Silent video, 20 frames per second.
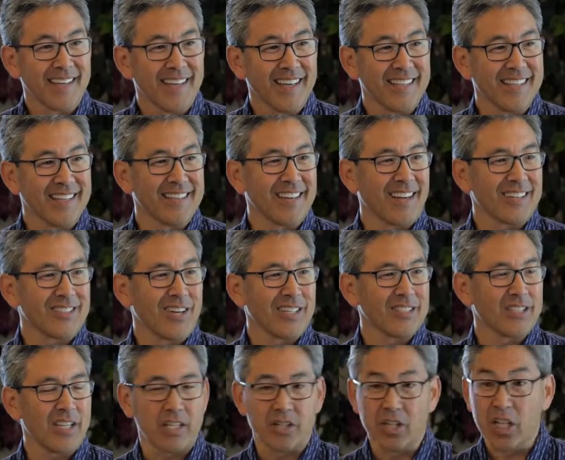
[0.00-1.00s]
And then Dr.
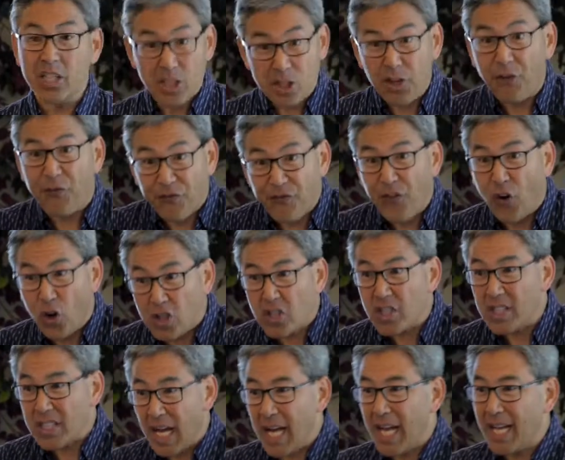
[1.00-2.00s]
Aaron's like, this is the
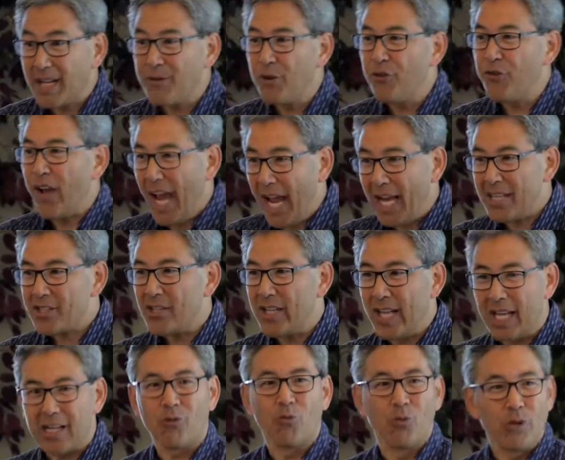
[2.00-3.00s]
first time you've
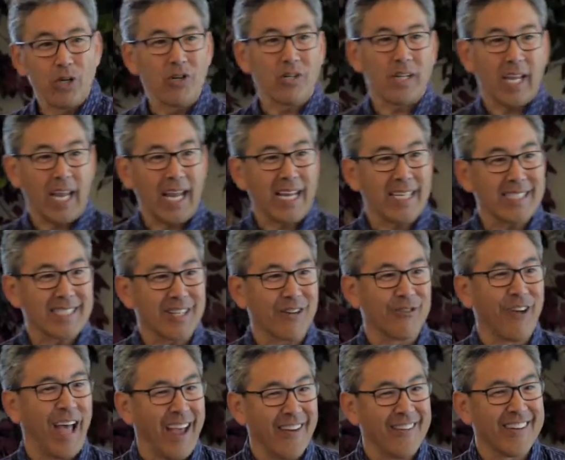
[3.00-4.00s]
actually had a real case
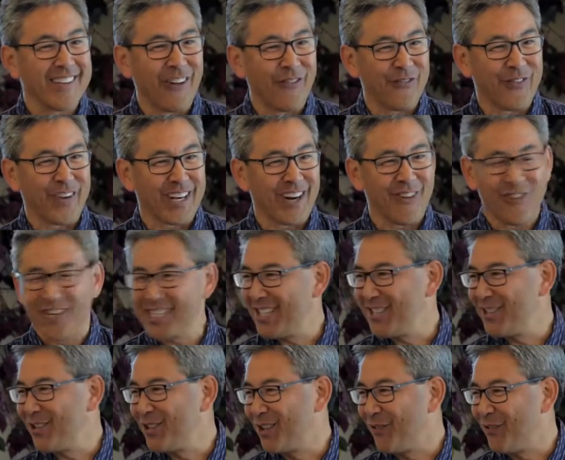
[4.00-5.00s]
of having to figure out what
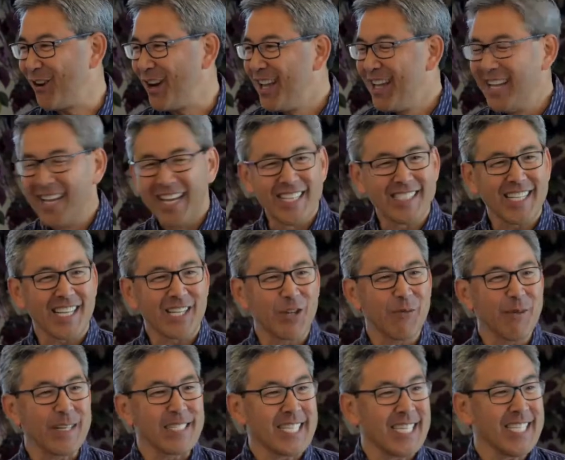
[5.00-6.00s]
to do tomorrow. It's like
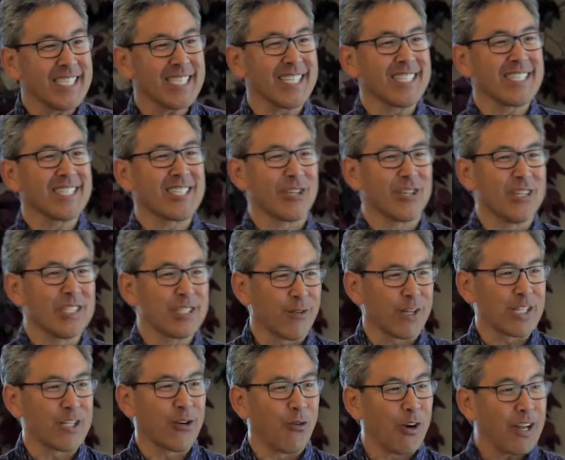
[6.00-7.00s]
you've been teaching students
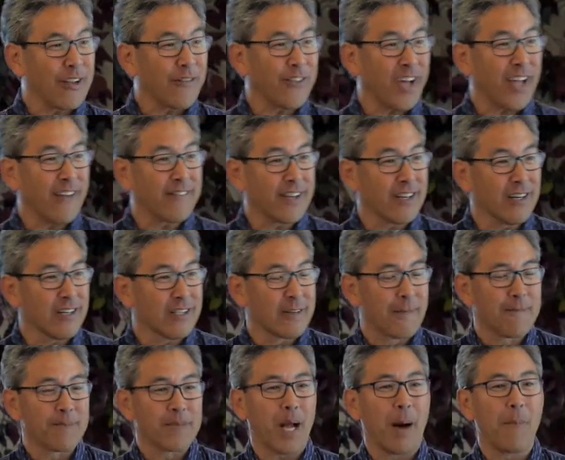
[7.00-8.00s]
for 25 years
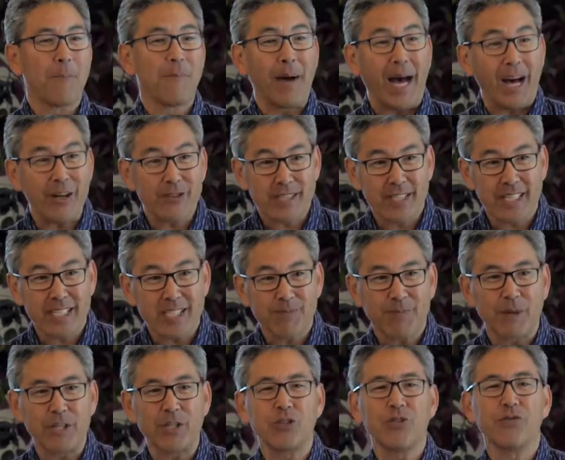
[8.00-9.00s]
about this,
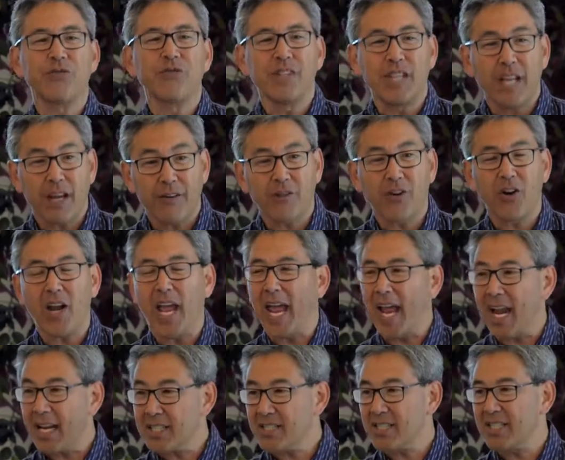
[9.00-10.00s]
but you've never
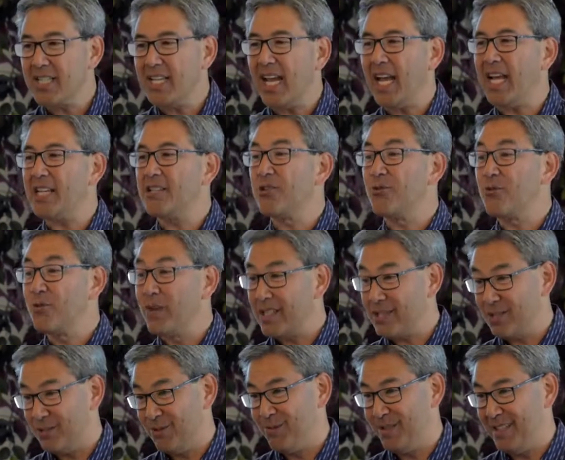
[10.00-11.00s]
actually had to
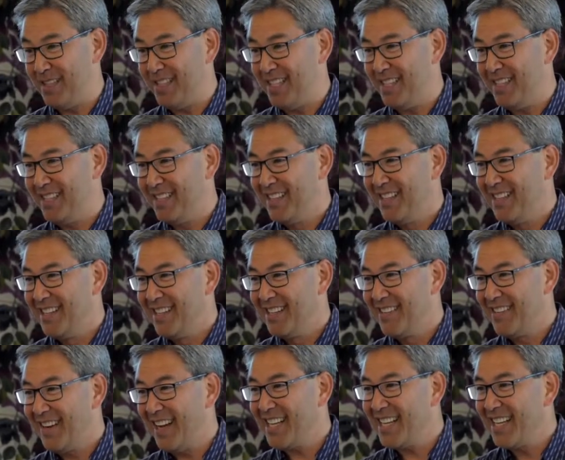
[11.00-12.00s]
wrestle with it,
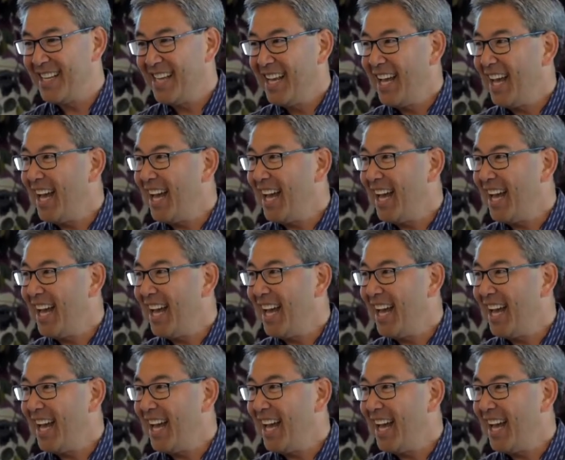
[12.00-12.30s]
right?